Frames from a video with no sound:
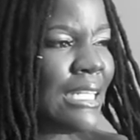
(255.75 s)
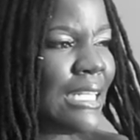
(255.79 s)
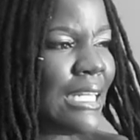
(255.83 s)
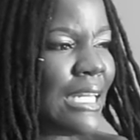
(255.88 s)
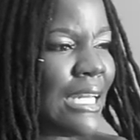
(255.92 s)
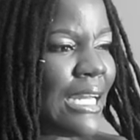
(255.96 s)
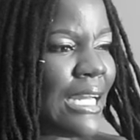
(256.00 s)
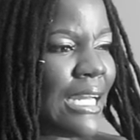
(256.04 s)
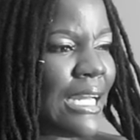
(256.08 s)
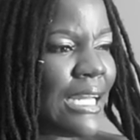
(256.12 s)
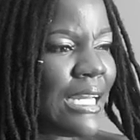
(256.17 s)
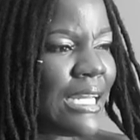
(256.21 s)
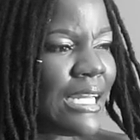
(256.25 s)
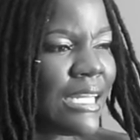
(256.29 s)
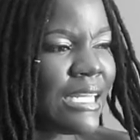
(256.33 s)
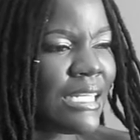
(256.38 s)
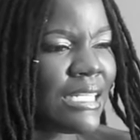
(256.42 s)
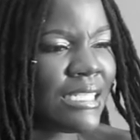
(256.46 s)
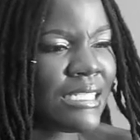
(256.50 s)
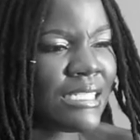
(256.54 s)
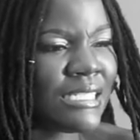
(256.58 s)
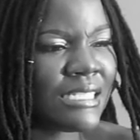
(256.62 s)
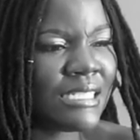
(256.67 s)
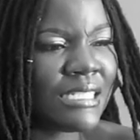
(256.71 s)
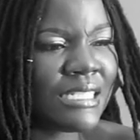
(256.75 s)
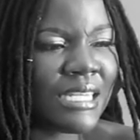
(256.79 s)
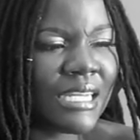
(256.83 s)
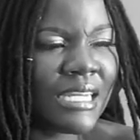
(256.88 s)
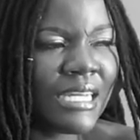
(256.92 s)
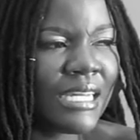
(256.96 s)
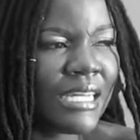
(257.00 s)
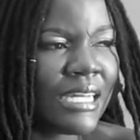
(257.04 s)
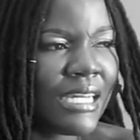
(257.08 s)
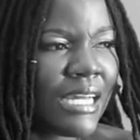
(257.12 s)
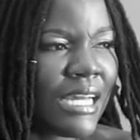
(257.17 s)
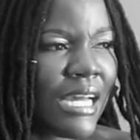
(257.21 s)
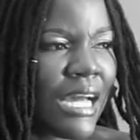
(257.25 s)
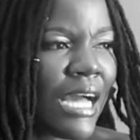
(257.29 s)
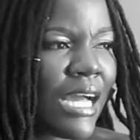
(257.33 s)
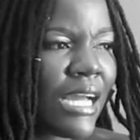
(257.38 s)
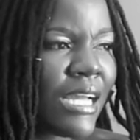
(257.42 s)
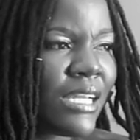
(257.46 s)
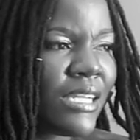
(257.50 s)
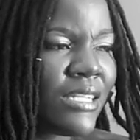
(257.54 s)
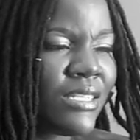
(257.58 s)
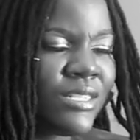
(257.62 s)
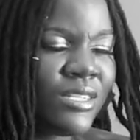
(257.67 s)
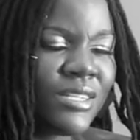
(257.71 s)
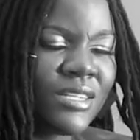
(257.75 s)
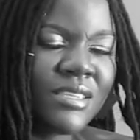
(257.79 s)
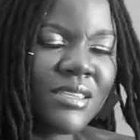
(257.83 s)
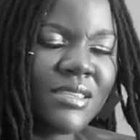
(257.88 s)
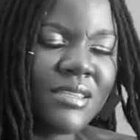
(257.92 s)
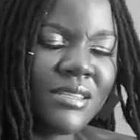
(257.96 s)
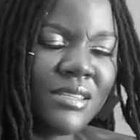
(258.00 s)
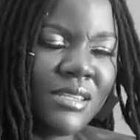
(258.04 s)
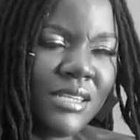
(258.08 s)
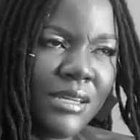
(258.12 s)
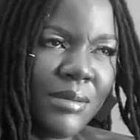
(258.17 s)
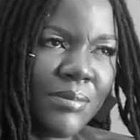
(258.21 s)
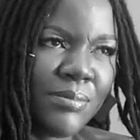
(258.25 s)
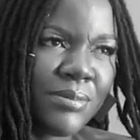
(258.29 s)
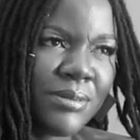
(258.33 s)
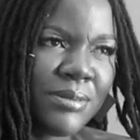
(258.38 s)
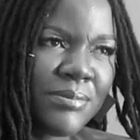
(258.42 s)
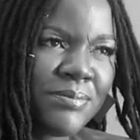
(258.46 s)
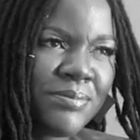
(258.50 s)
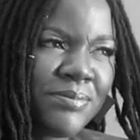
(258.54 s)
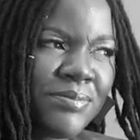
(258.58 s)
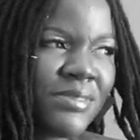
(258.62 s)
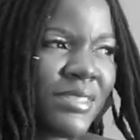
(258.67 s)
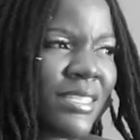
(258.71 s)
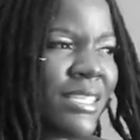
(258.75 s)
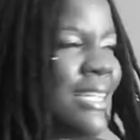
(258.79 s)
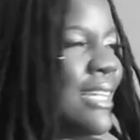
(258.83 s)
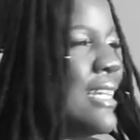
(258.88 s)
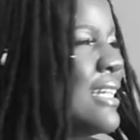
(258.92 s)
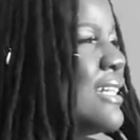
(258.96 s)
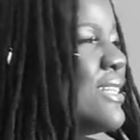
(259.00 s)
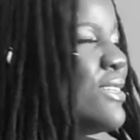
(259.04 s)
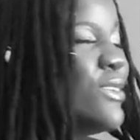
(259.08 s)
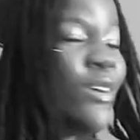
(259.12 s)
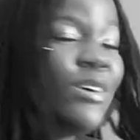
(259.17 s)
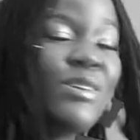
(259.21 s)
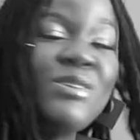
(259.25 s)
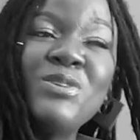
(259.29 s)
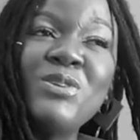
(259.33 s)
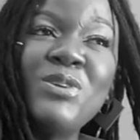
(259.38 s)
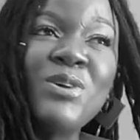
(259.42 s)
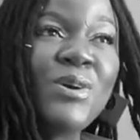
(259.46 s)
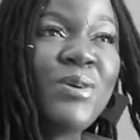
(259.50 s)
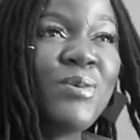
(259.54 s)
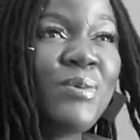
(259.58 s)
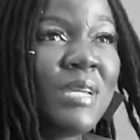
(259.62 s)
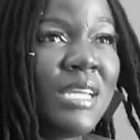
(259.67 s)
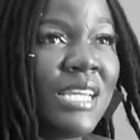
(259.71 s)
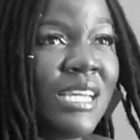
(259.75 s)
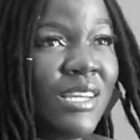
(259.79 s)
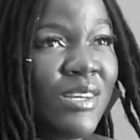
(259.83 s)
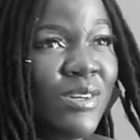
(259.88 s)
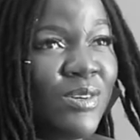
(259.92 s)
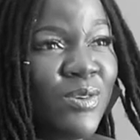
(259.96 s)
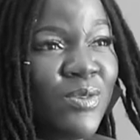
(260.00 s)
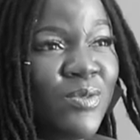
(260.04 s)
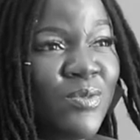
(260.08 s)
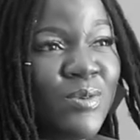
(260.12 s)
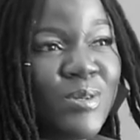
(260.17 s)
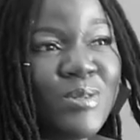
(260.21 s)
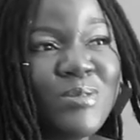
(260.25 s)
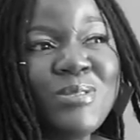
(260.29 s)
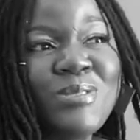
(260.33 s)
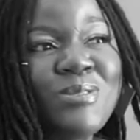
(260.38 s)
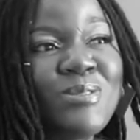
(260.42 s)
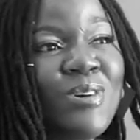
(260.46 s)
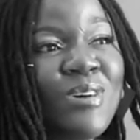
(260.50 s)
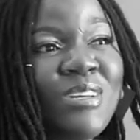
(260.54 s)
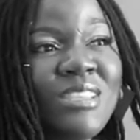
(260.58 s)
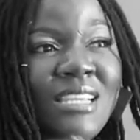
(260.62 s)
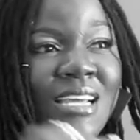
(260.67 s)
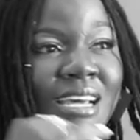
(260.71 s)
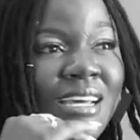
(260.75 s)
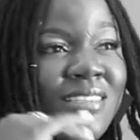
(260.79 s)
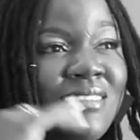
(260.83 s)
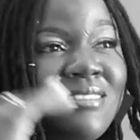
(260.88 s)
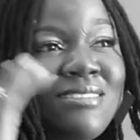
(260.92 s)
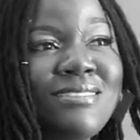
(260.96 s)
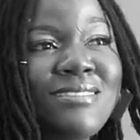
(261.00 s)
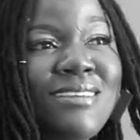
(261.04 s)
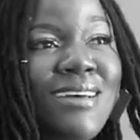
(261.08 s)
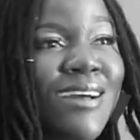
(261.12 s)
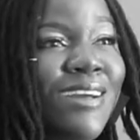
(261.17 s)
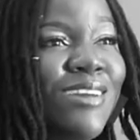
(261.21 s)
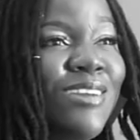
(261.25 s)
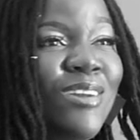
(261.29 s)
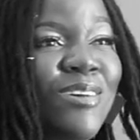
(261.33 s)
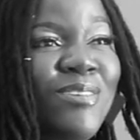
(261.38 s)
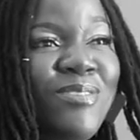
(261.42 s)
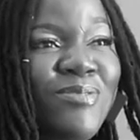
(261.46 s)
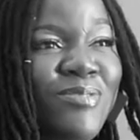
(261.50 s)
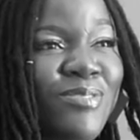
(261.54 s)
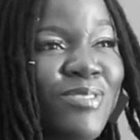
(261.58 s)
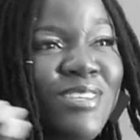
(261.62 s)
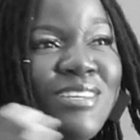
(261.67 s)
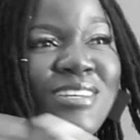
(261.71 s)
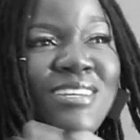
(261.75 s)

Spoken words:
And I took the leap, not knowing what was on the other side of the...